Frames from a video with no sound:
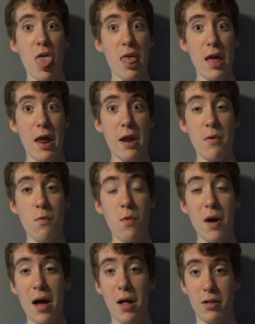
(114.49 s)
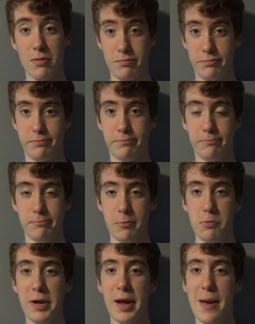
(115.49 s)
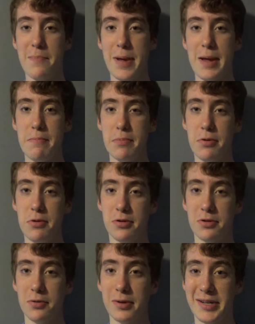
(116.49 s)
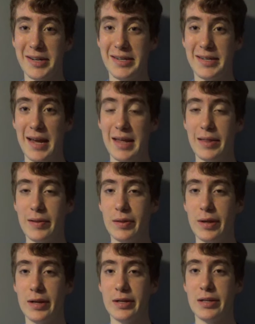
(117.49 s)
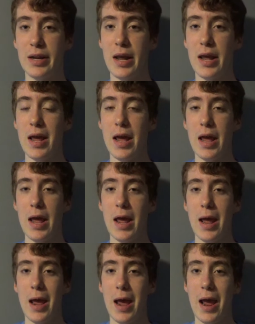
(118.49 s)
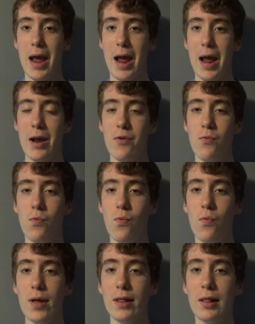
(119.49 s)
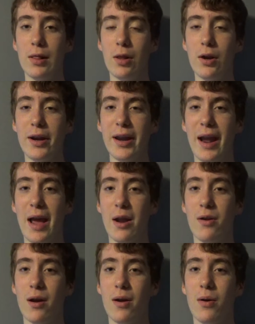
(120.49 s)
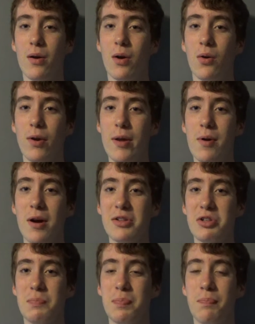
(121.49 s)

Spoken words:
then, well, we got bamboozled, to say the least. And when looking at it, Kareem Hunt's